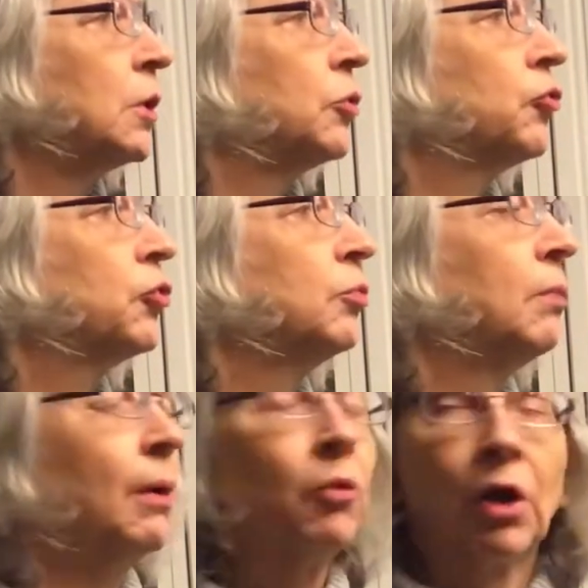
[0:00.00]
to
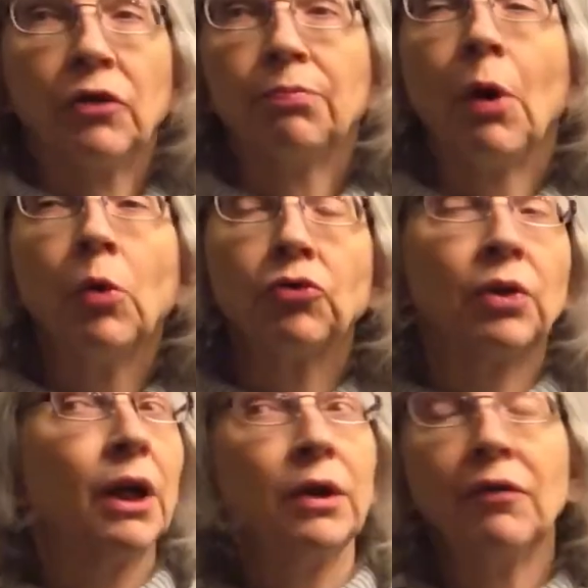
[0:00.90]
memorize poetry,
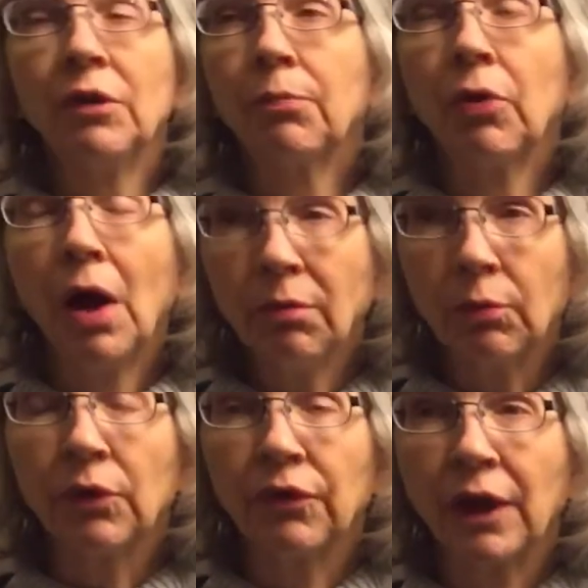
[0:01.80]
and I don't have any problem
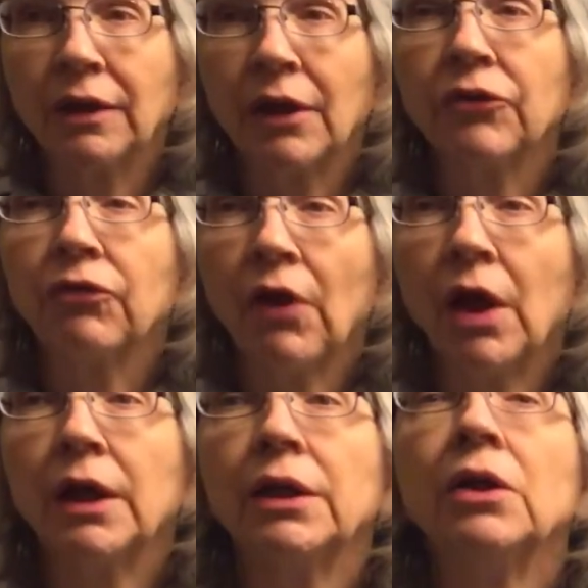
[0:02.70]
with that, that's
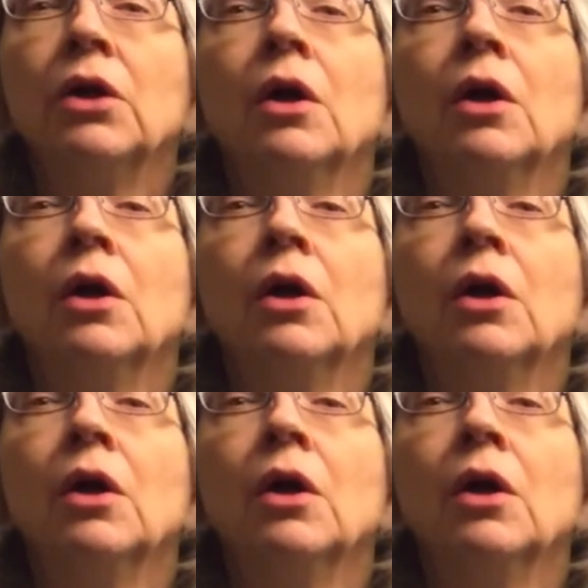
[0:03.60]
fine,